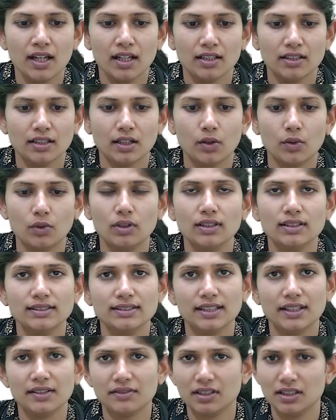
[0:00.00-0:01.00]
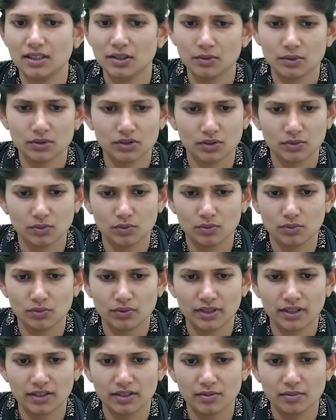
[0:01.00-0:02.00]
Now, Devgiri was
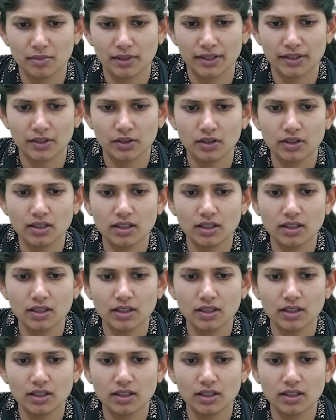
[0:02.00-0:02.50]
invaded by your